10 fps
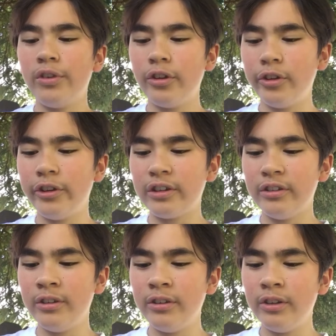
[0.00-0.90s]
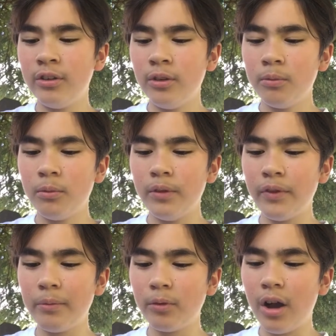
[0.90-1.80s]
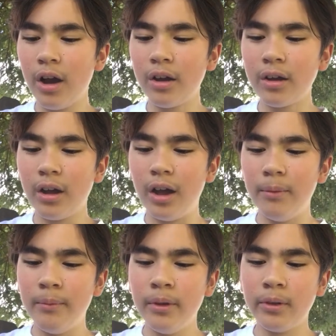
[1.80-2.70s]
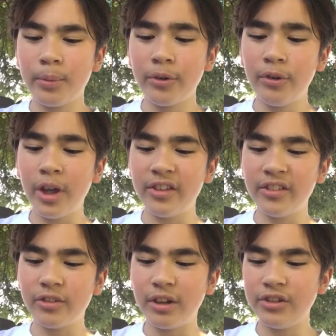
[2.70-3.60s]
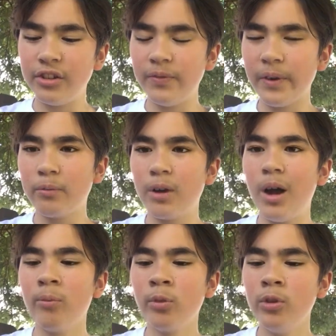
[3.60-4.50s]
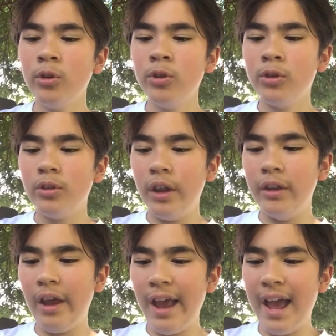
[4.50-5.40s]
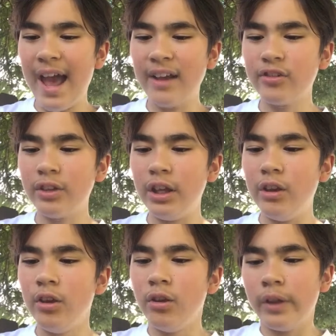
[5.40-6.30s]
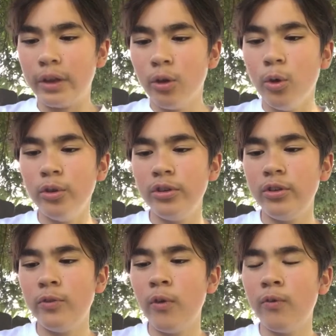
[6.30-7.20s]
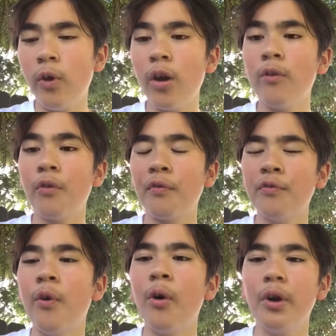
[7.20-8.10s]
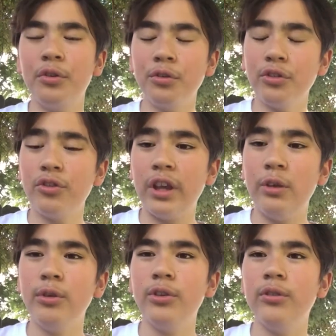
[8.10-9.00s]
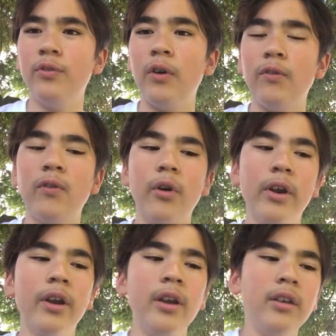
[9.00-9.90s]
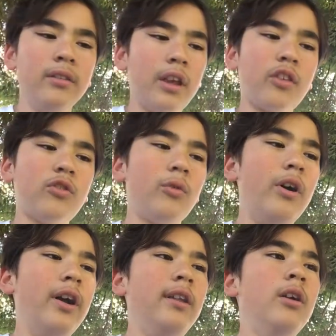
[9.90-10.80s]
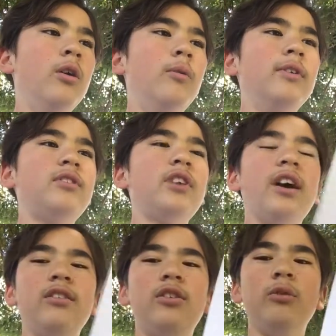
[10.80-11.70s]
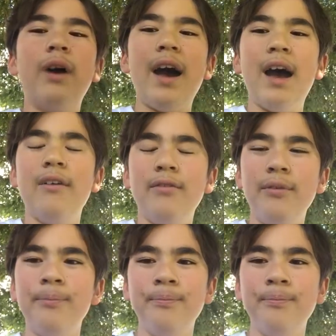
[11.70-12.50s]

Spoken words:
Hillary Clinton. If I'm wrong, the person who asked this question, if I'm wrong, then actually, like, who did you vote for? For four. Don't just say, who did you vote for? Next one. What size do you have?